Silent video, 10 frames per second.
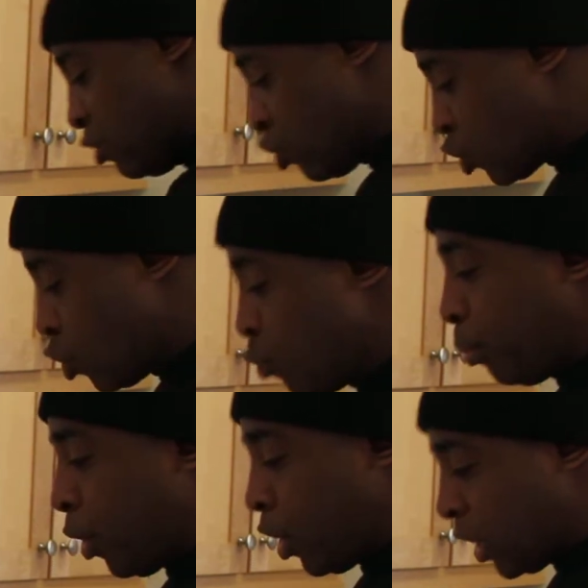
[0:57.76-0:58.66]
scoop
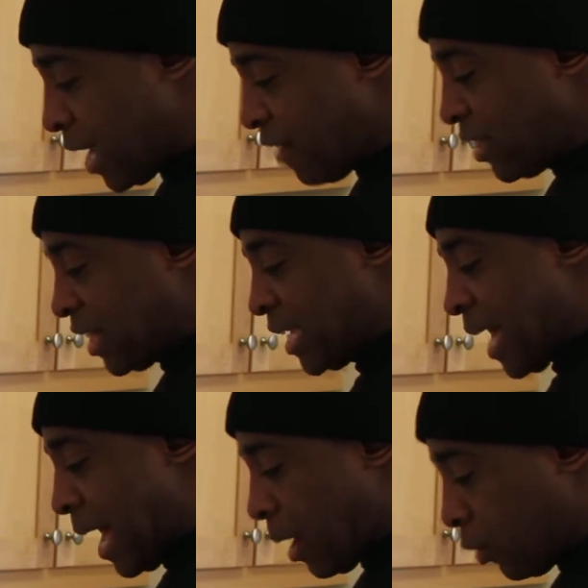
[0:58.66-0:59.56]

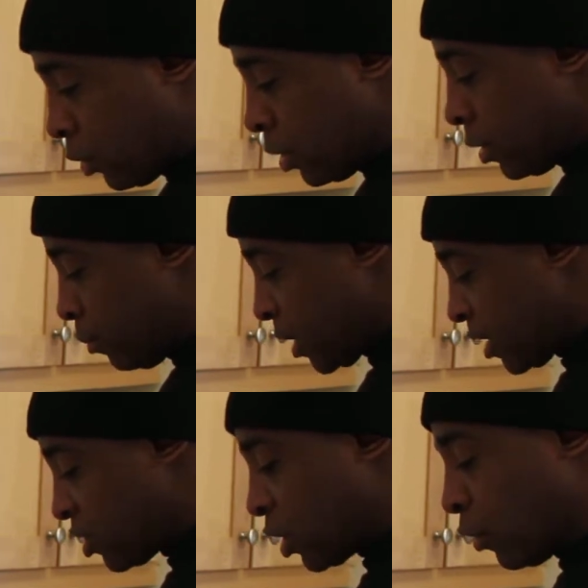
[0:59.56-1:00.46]
everything out
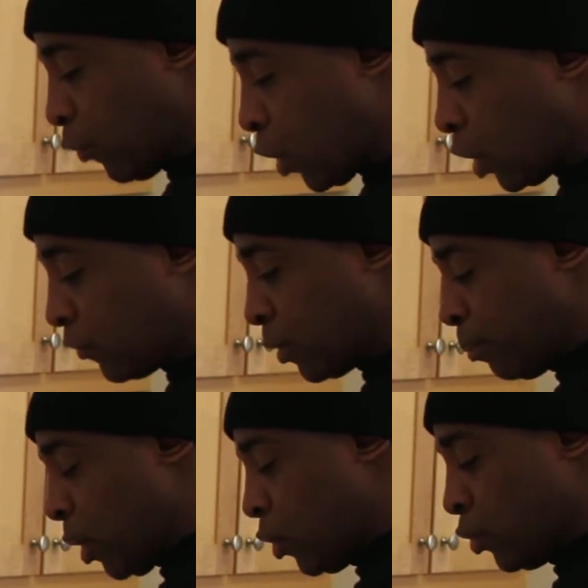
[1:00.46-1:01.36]
because it's going to fall off the
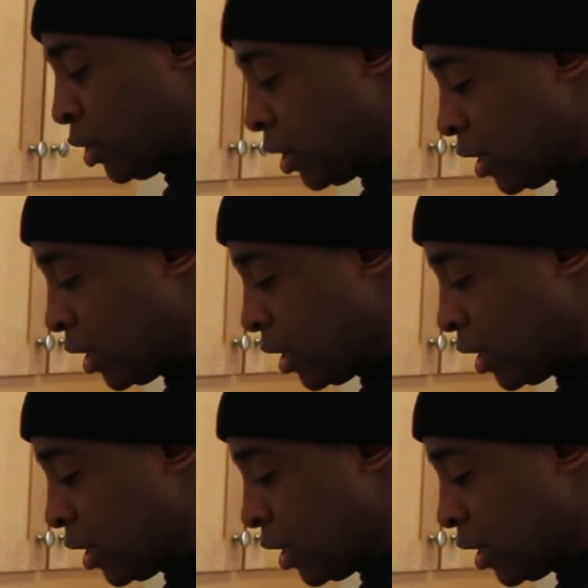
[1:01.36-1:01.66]
bone